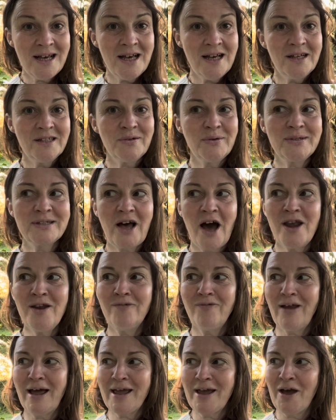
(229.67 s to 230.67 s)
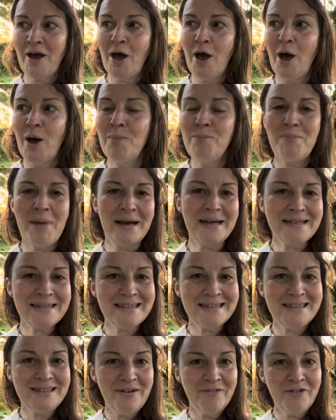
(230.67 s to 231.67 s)
So it's kind of like a
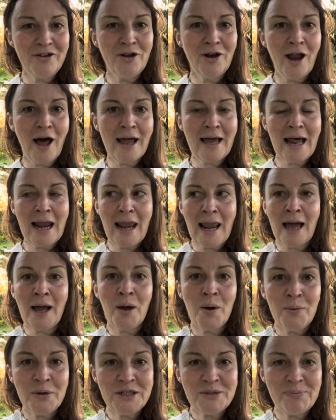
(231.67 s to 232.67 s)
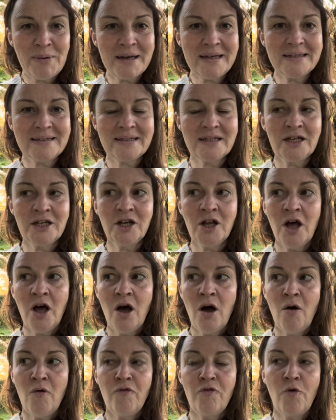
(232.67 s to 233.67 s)
medicine, if you like, a language medicine
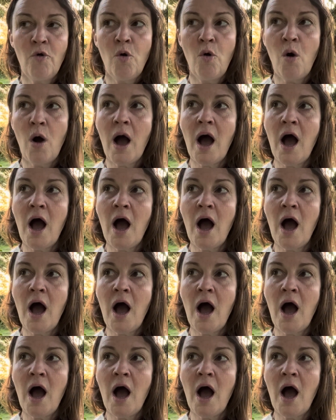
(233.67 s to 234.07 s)
for